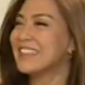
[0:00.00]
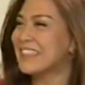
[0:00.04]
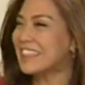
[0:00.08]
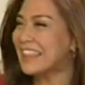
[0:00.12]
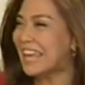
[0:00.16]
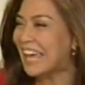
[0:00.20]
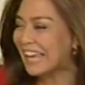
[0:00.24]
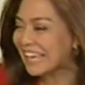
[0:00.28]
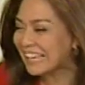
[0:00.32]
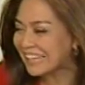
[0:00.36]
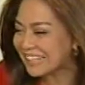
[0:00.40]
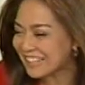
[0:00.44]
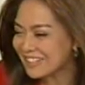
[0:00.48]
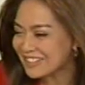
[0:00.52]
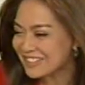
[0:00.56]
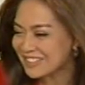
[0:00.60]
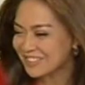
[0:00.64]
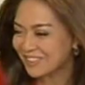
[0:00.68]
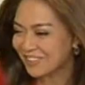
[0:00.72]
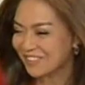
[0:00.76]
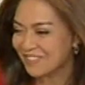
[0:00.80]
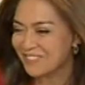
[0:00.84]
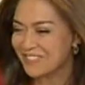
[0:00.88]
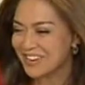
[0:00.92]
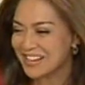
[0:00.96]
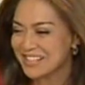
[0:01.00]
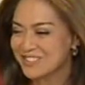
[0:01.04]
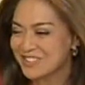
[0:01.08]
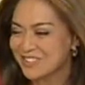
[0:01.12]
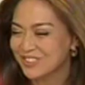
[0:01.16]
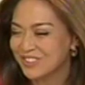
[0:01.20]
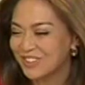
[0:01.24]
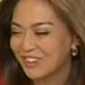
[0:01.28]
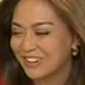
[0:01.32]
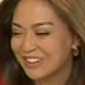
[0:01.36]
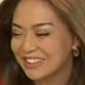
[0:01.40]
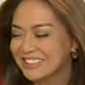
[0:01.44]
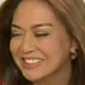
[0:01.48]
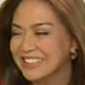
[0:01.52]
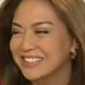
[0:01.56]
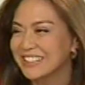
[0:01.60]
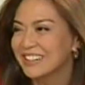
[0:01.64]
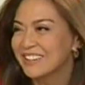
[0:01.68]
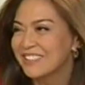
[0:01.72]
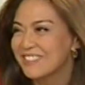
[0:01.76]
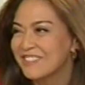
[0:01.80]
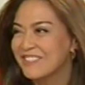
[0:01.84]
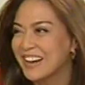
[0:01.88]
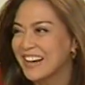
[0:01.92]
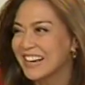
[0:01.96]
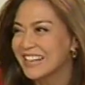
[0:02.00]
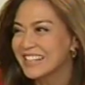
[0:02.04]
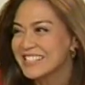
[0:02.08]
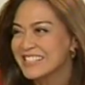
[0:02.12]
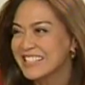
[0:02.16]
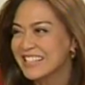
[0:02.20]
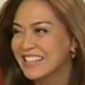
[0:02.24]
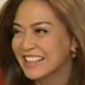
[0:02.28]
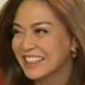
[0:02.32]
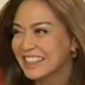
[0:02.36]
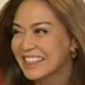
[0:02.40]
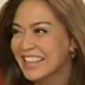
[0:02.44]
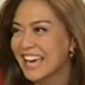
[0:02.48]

Thank you so much, Dr. Obagi.